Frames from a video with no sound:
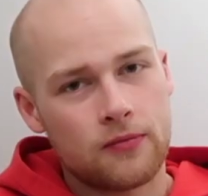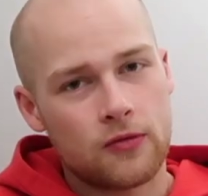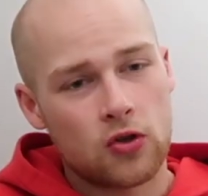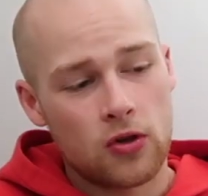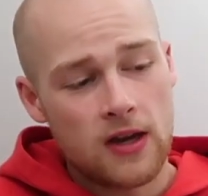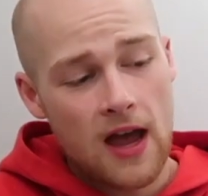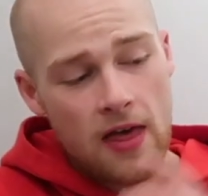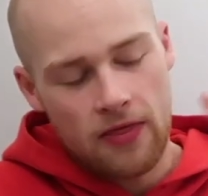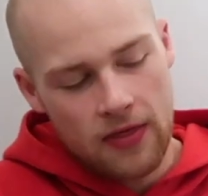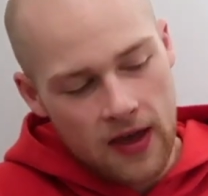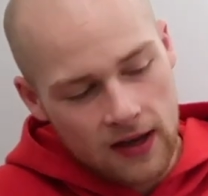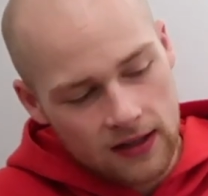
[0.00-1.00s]
So
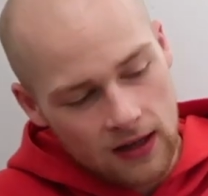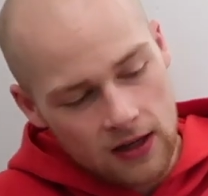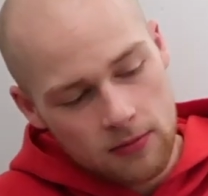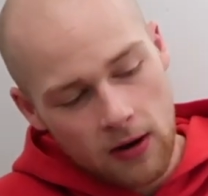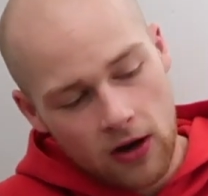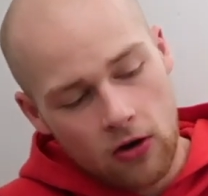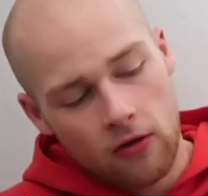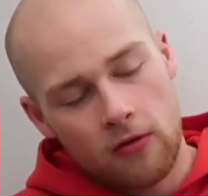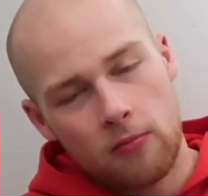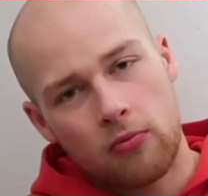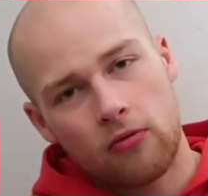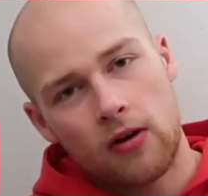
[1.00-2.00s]
yeah, this is my
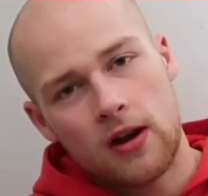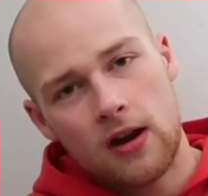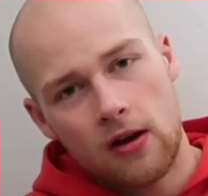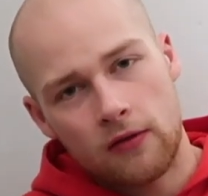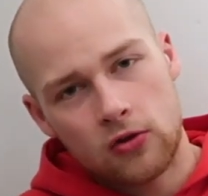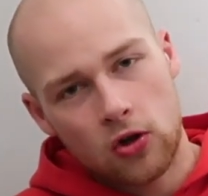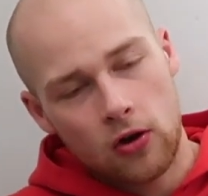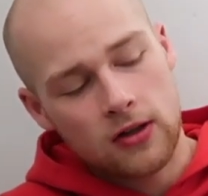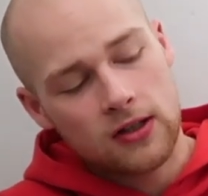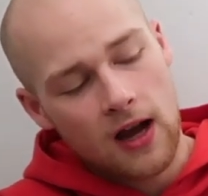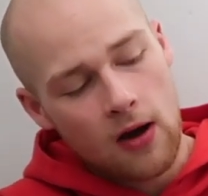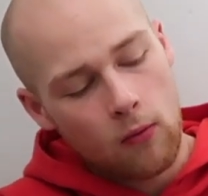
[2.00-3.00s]
current pre of
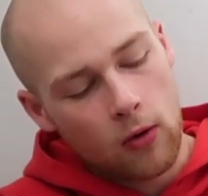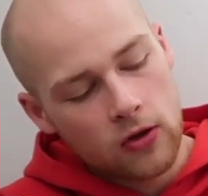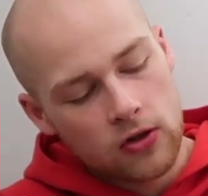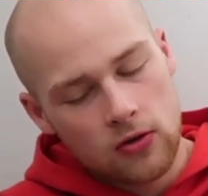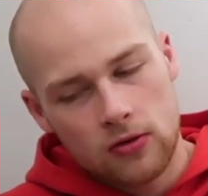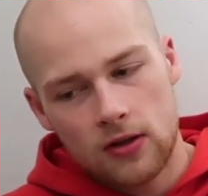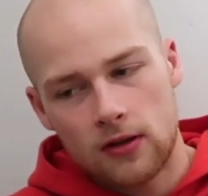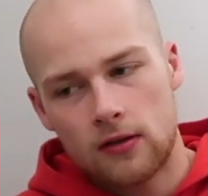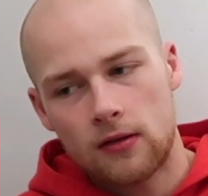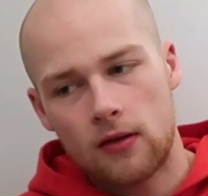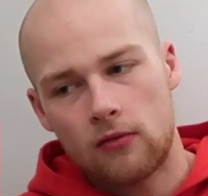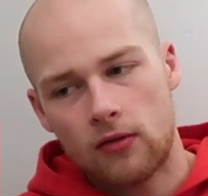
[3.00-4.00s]
choice. I was
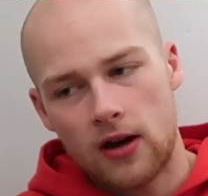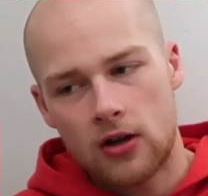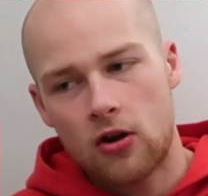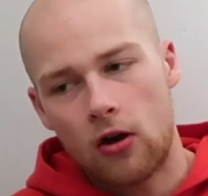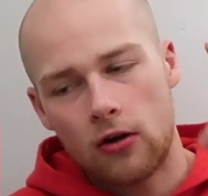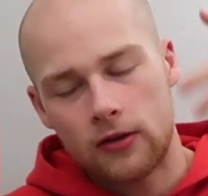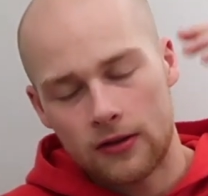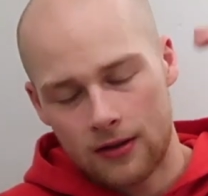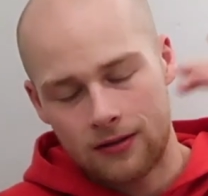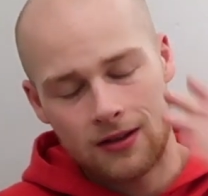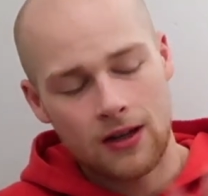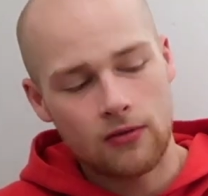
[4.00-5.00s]
using Redcons,
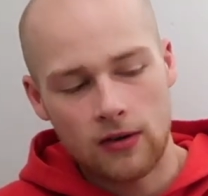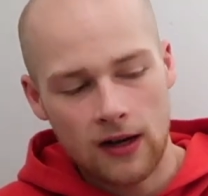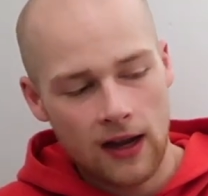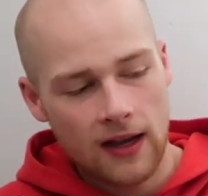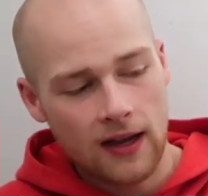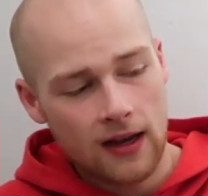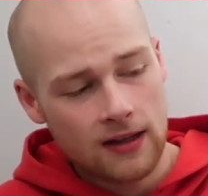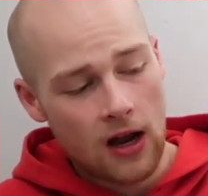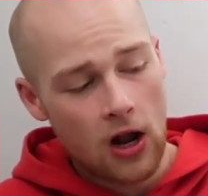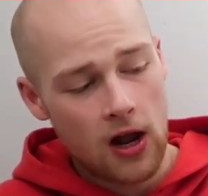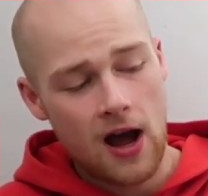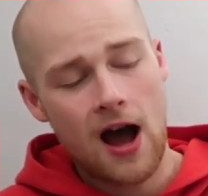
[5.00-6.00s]
didn't really like it.
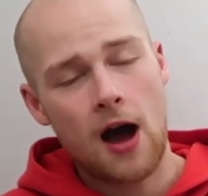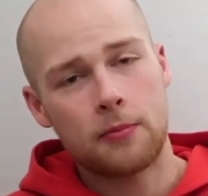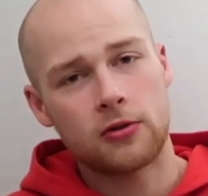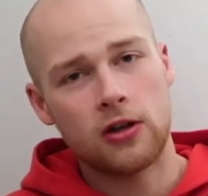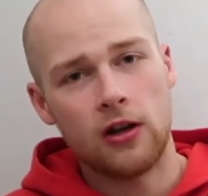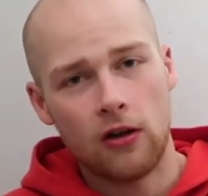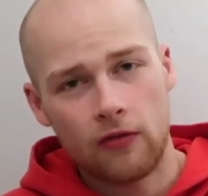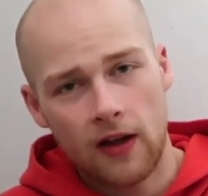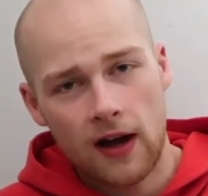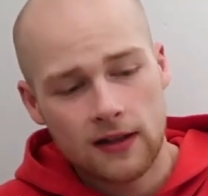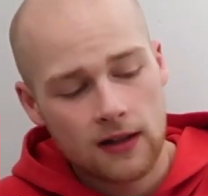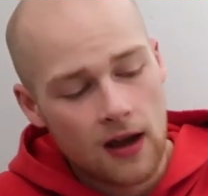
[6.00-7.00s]
Absolutely love
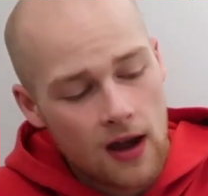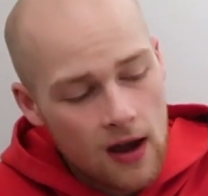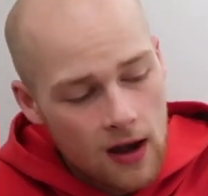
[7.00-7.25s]
that.